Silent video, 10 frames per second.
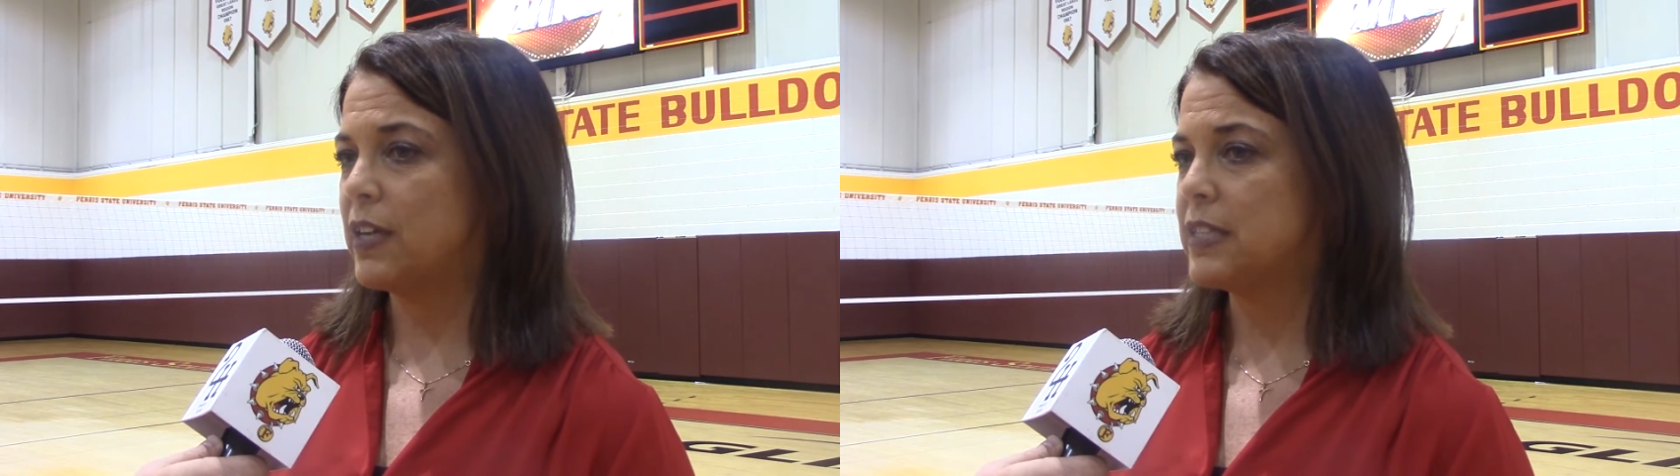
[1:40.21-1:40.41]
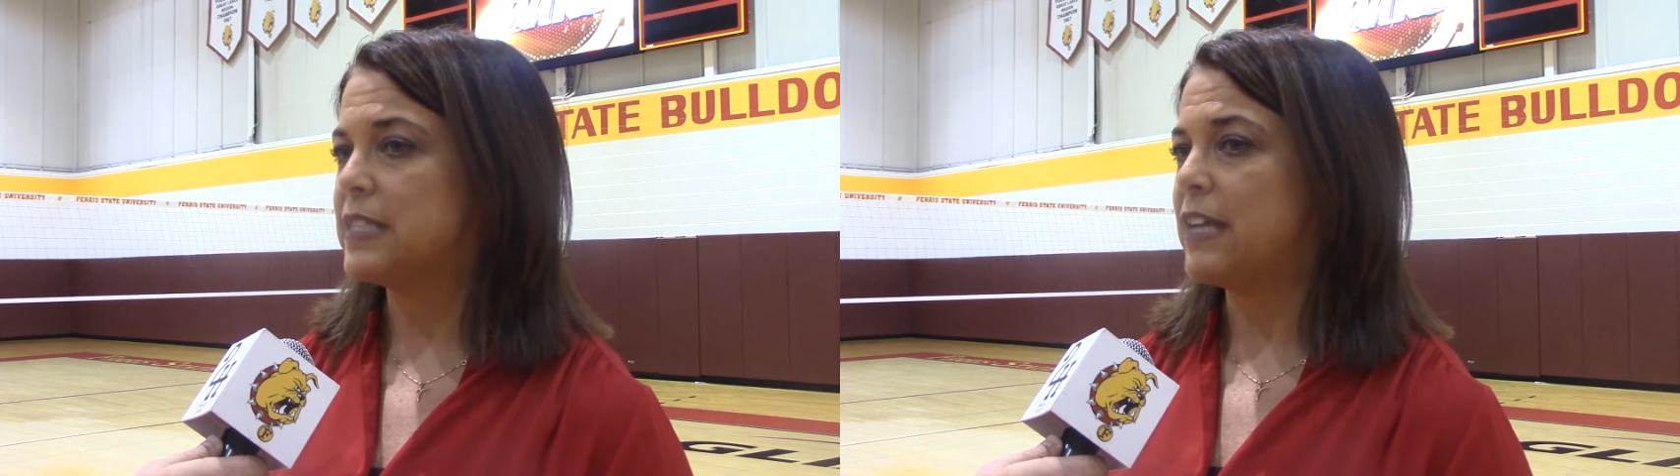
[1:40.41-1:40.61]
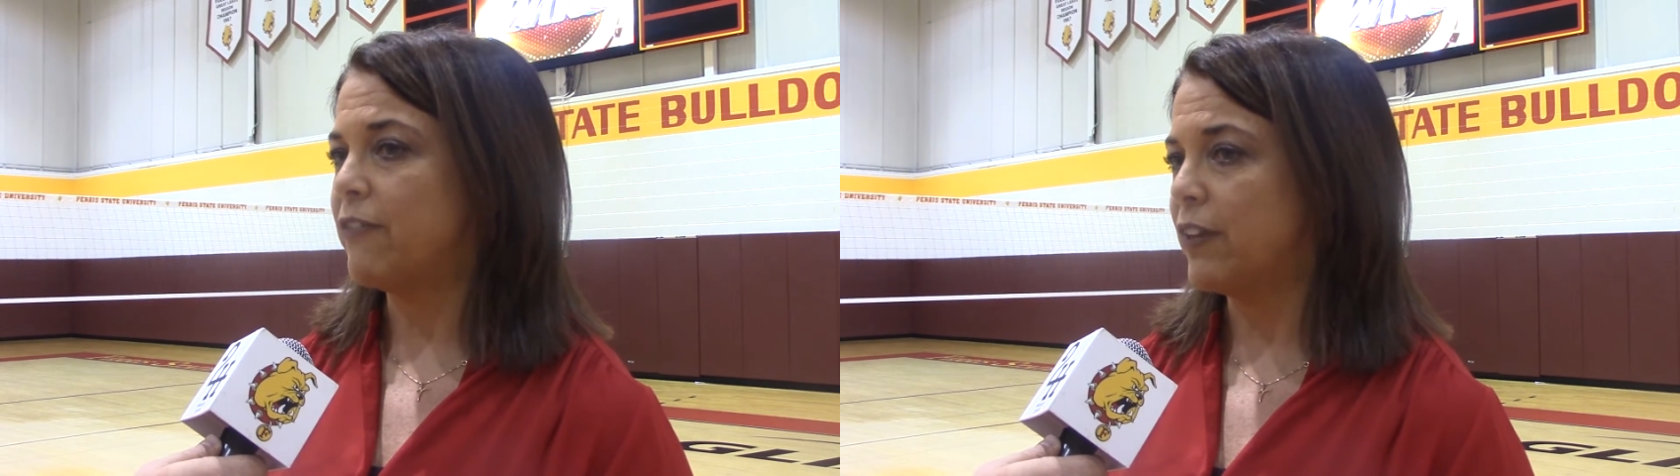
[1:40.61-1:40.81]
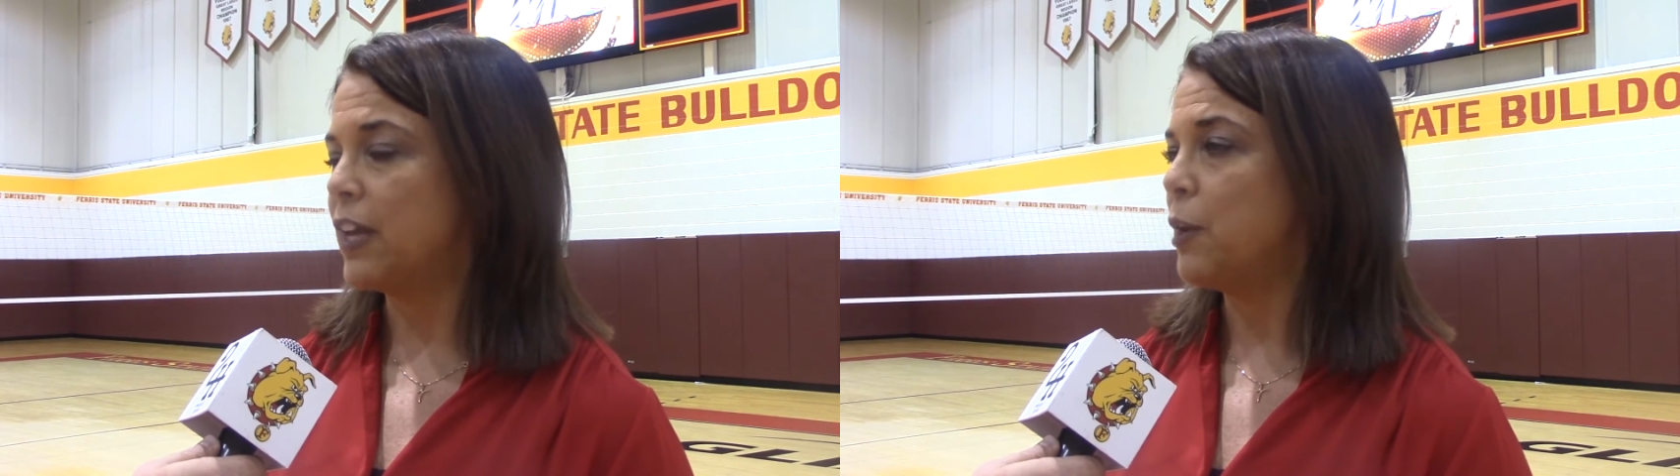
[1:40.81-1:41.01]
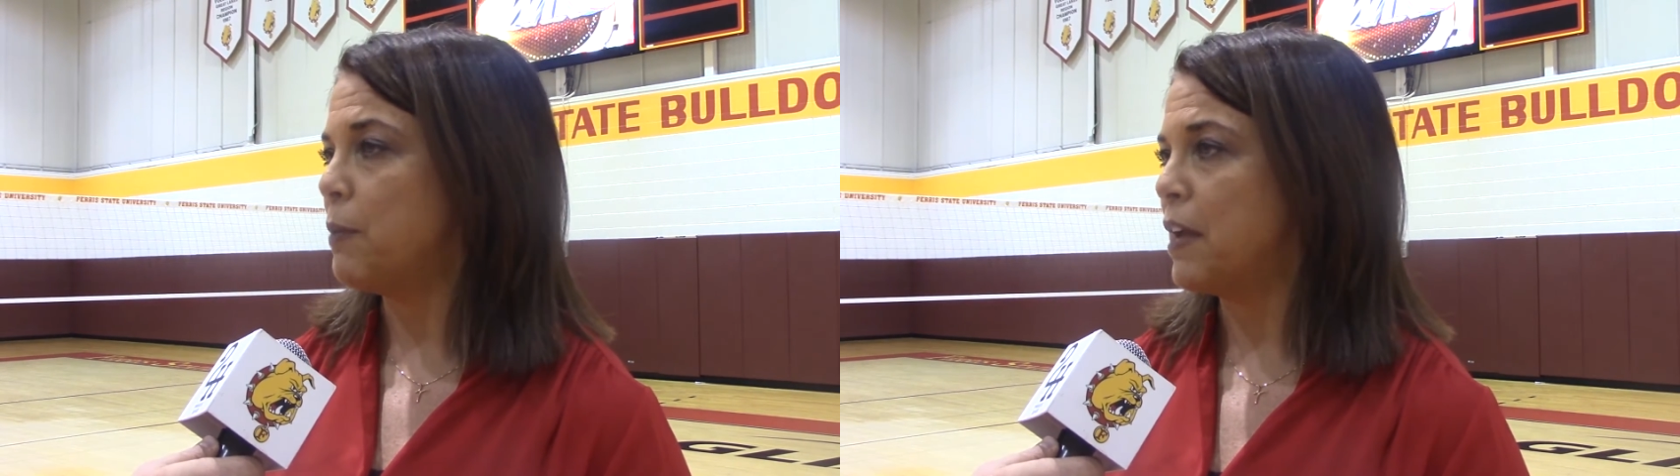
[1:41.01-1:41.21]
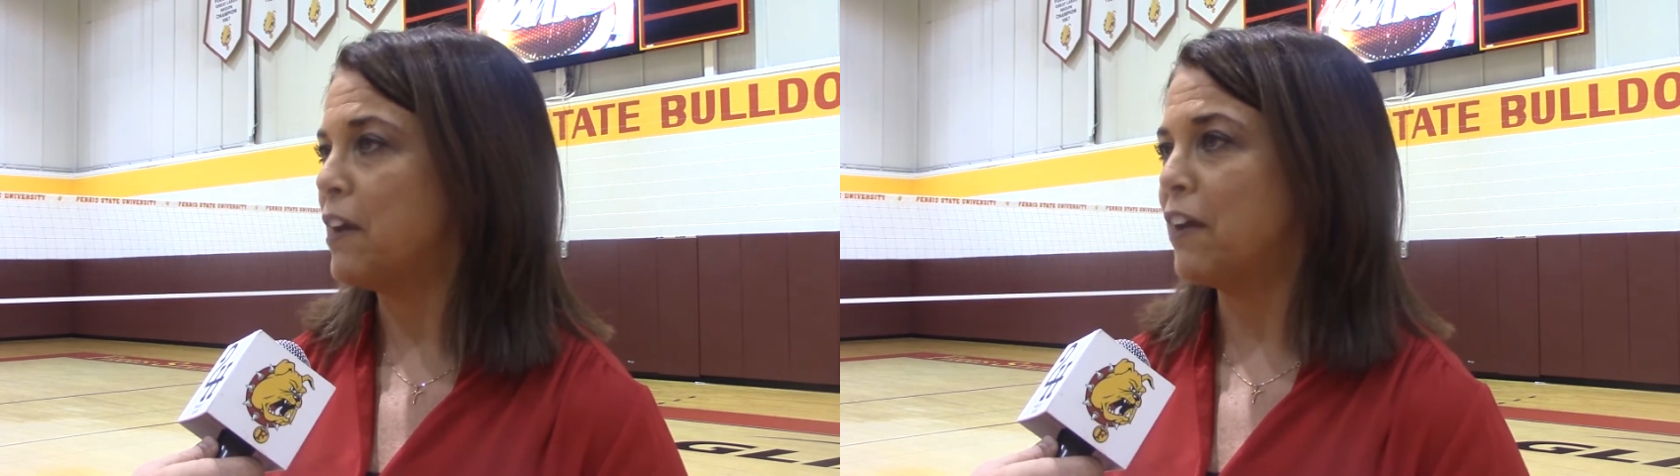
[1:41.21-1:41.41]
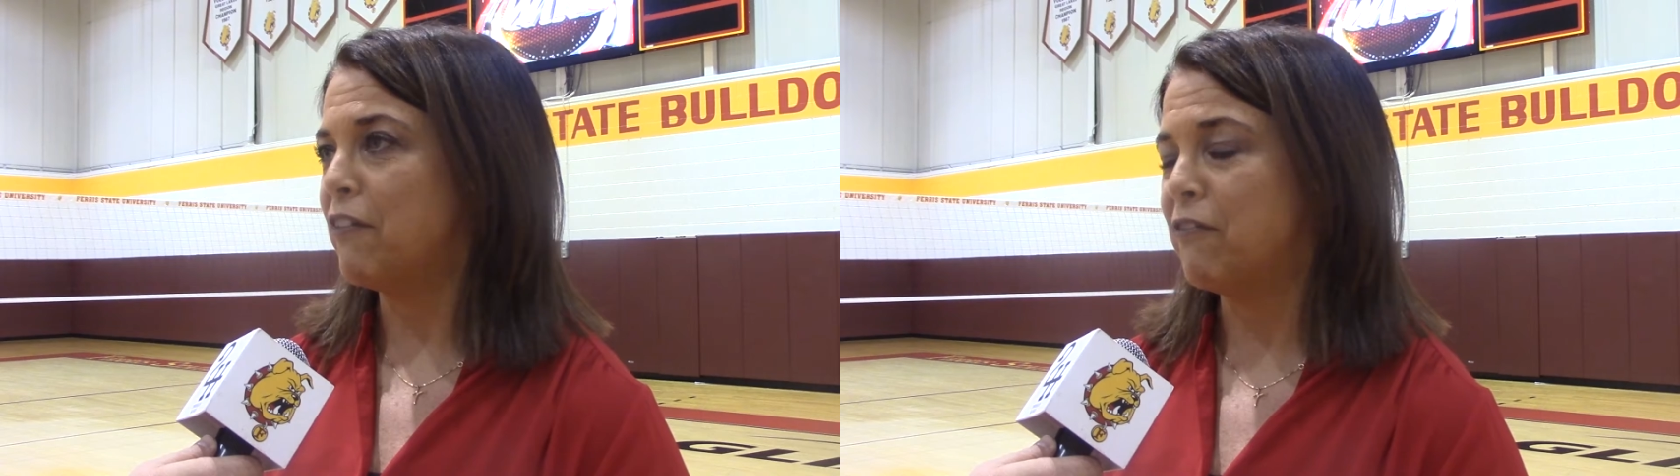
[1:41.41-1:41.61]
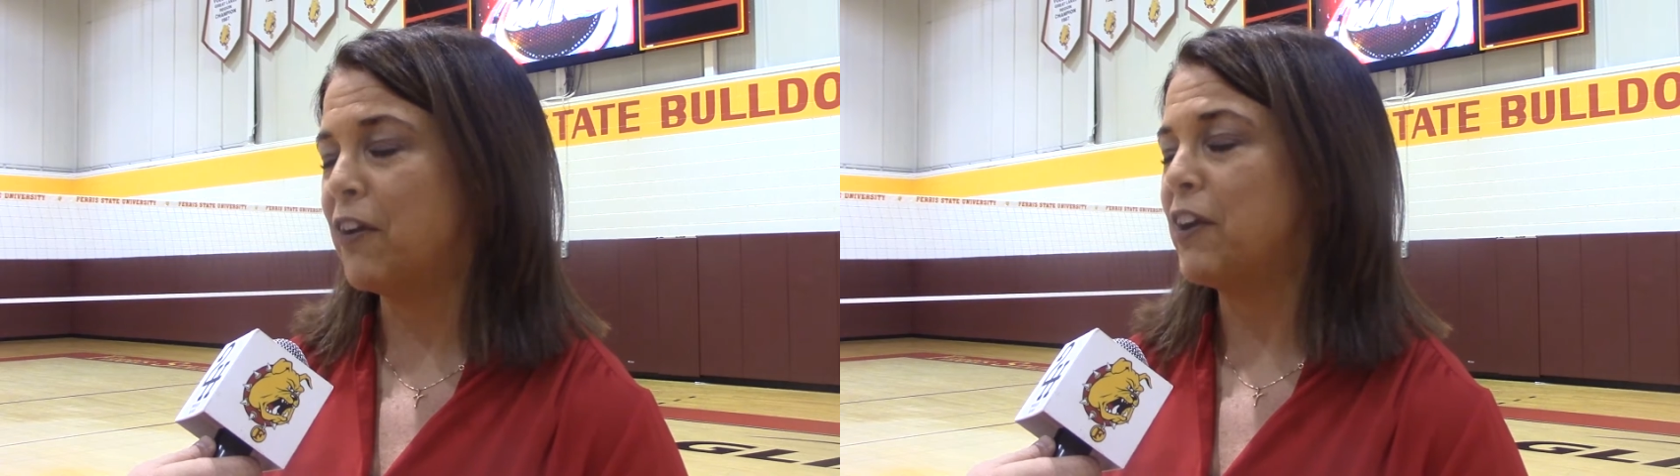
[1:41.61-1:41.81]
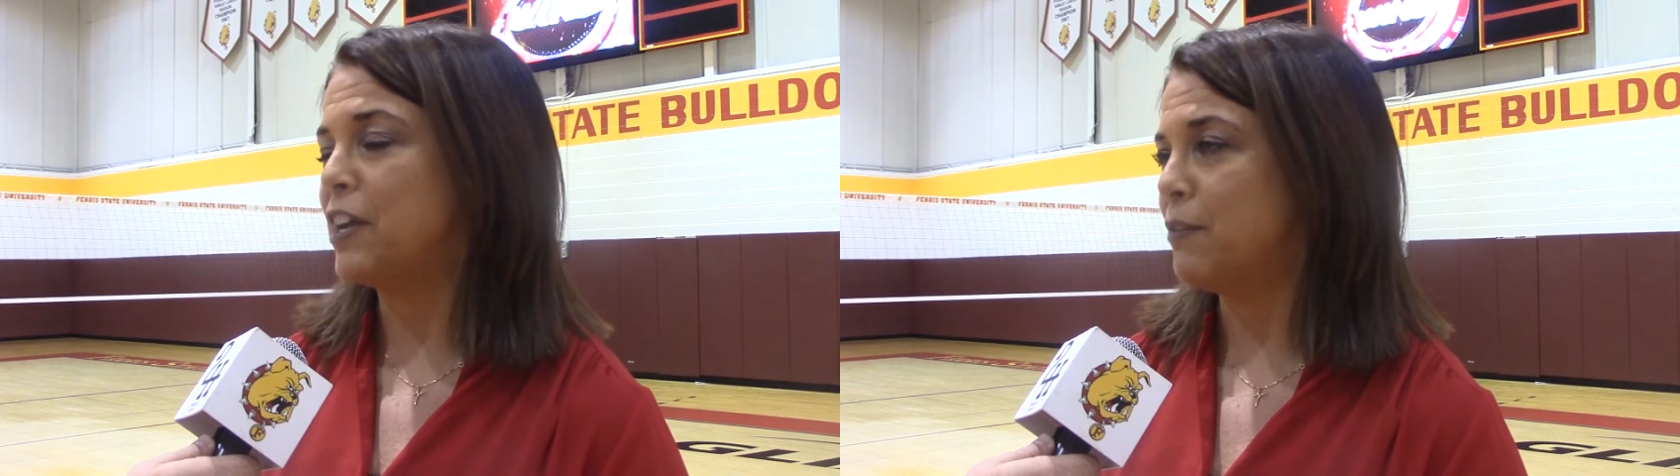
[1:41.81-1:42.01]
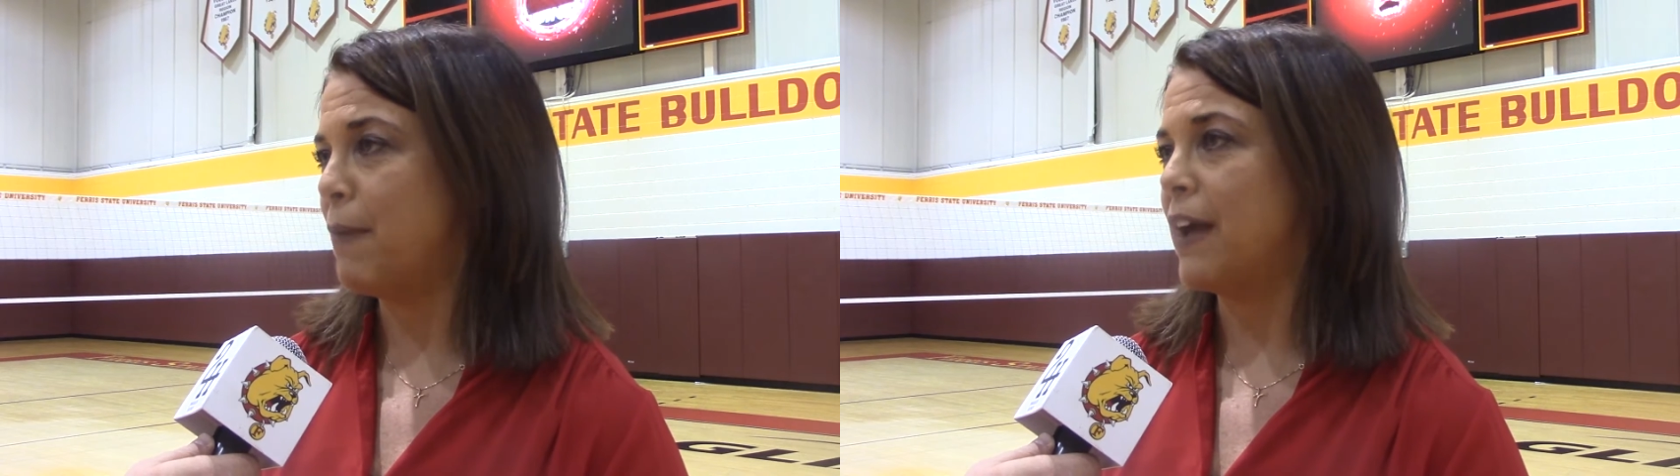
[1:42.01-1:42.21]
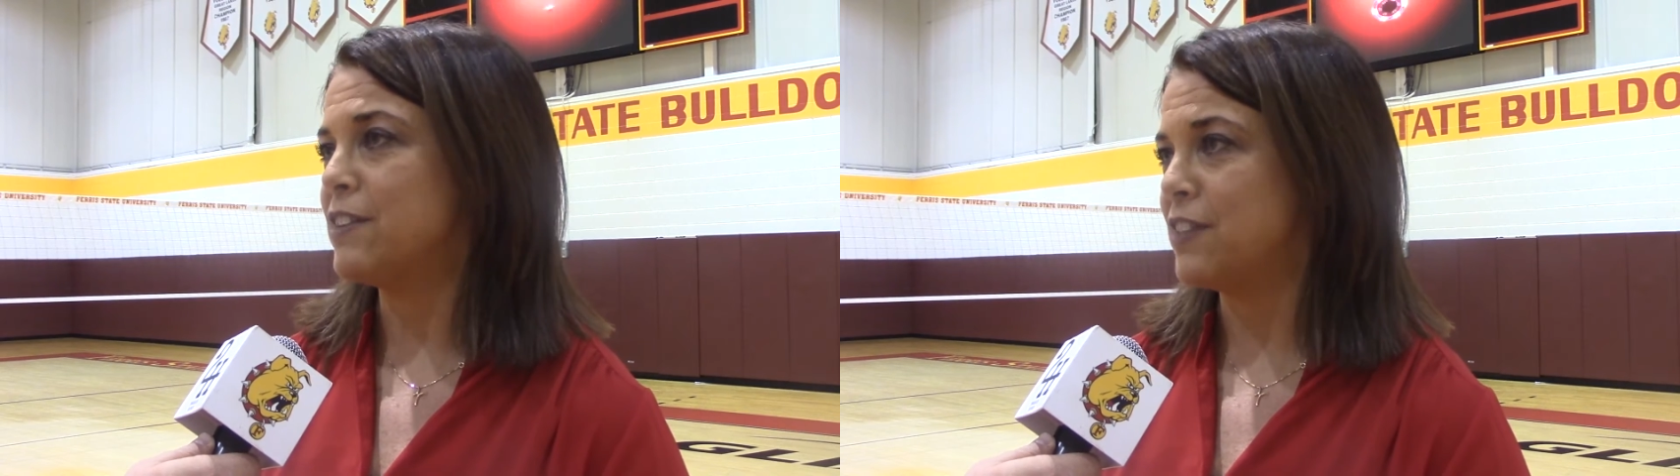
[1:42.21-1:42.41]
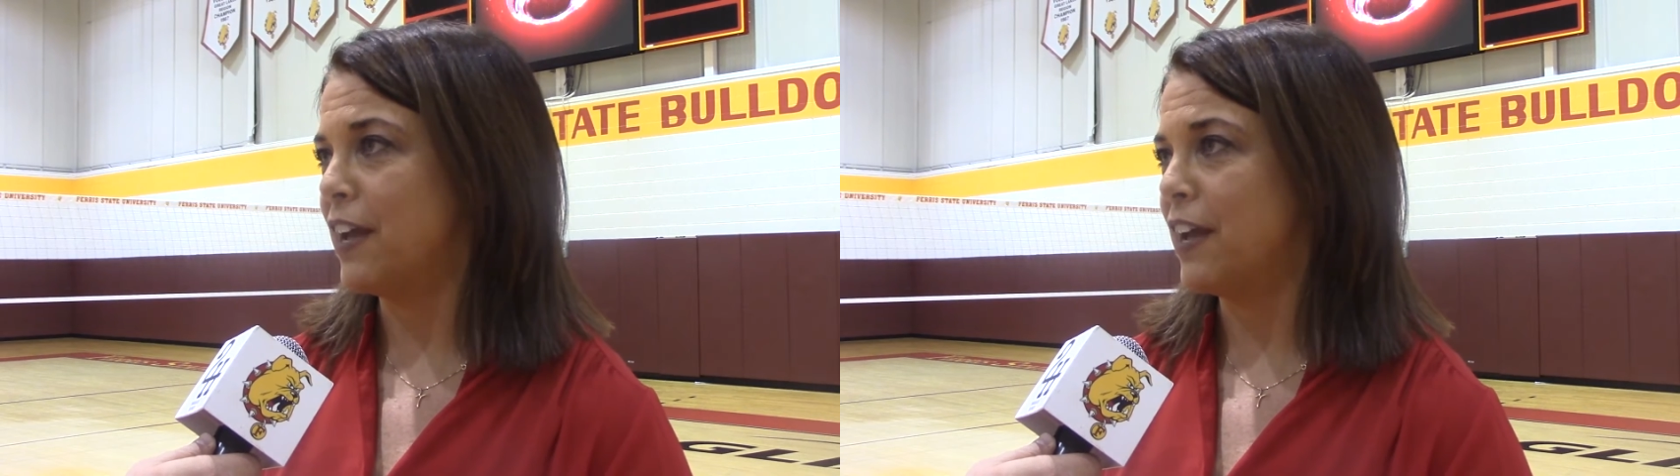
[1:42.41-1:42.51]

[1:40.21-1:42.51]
it's definitely going to be a, a very good match.